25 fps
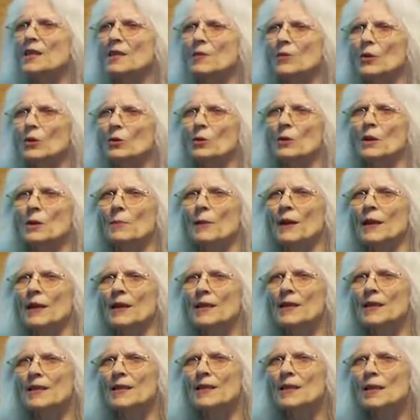difficulty
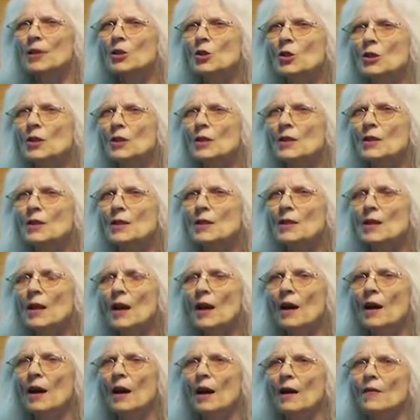making decisions,
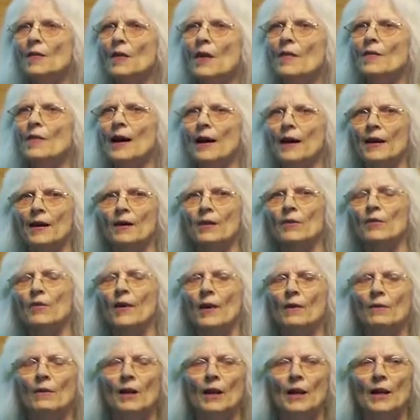and then that can
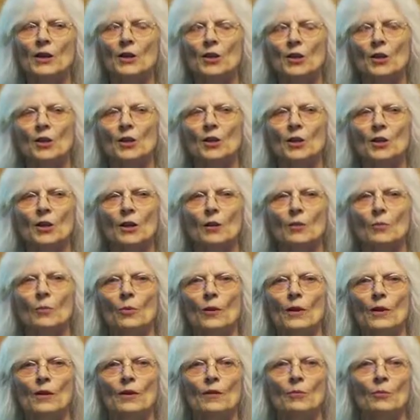affect relationship
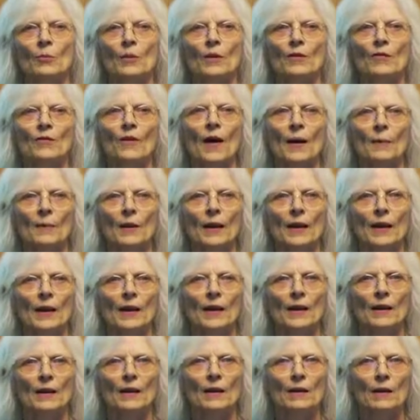with
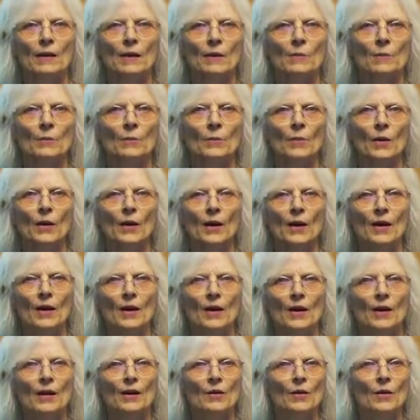family,
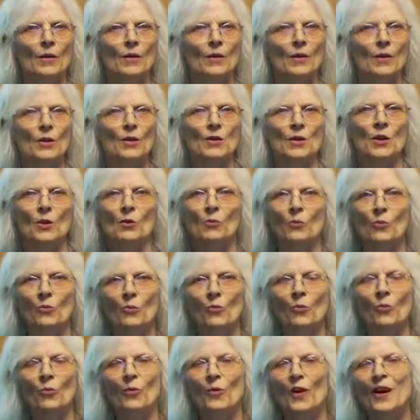and so
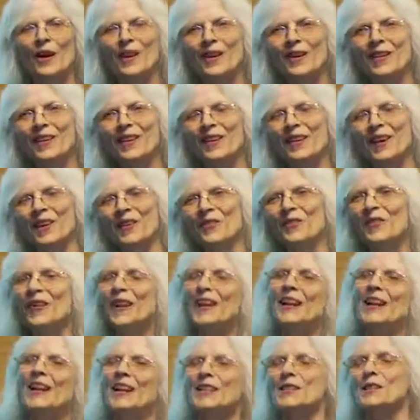kind of
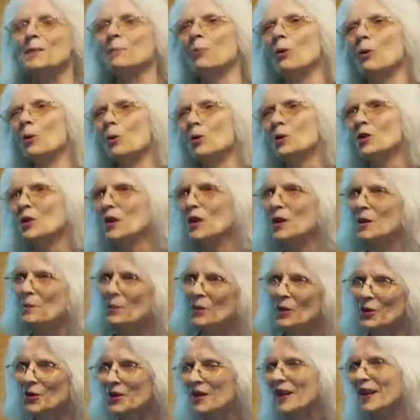feeling less supported
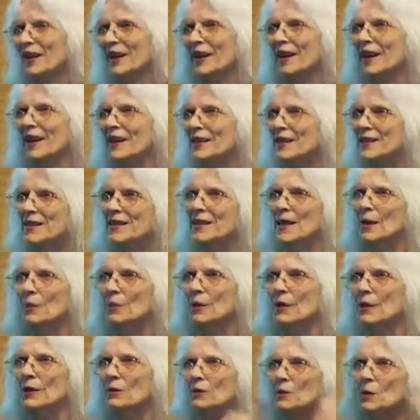because kind of getting
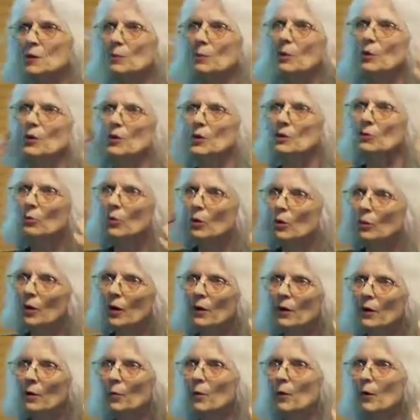snappy and irritable because of all the
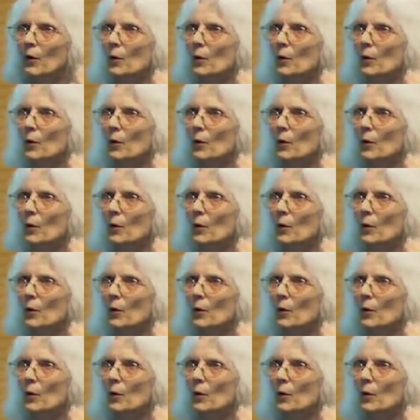worry.